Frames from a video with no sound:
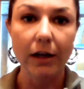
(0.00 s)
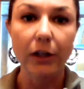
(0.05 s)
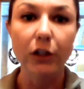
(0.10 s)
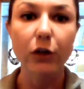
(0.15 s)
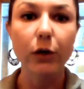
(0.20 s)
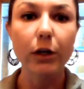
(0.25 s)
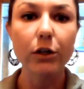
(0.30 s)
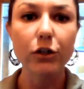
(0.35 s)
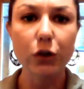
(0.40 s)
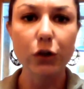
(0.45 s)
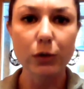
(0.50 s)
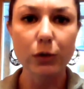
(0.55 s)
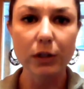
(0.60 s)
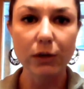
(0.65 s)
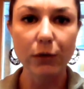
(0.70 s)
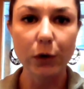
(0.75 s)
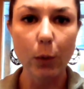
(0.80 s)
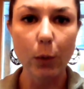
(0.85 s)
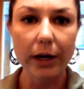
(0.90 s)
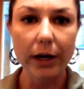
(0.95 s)
You can choose
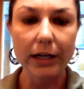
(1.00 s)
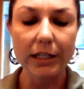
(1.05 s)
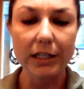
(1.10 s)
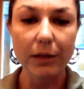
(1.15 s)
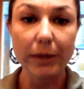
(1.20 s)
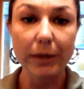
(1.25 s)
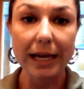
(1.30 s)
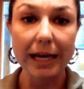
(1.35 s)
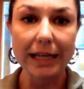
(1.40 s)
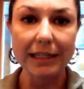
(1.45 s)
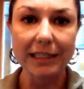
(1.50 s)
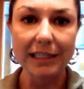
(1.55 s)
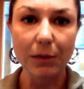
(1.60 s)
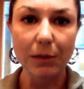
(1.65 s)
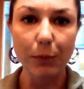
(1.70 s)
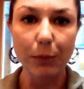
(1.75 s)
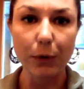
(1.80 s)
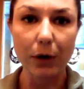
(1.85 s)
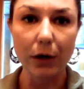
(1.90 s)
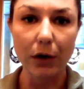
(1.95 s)
if you want it to be
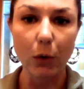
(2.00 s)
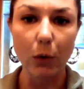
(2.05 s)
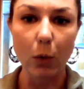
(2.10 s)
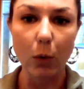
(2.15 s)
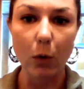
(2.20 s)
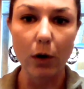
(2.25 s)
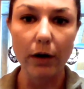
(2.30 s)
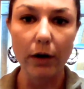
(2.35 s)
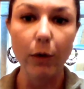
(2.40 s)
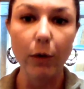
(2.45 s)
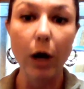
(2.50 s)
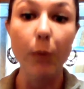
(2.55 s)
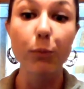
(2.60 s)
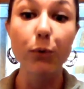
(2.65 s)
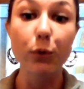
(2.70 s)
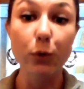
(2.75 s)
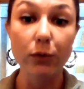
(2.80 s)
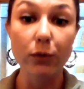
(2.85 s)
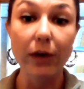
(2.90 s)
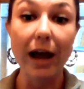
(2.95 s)
instant book or
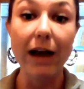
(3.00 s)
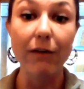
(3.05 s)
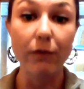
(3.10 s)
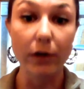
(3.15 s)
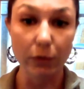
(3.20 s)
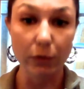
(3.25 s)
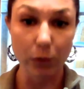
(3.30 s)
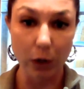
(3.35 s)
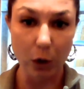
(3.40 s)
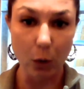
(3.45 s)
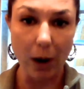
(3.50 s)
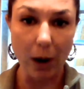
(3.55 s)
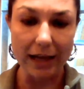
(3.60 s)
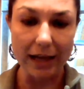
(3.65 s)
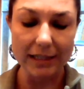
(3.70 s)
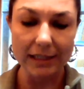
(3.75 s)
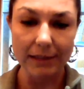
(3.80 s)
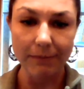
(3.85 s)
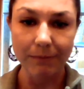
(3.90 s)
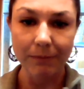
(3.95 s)
approve every
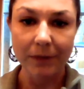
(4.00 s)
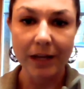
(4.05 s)
request.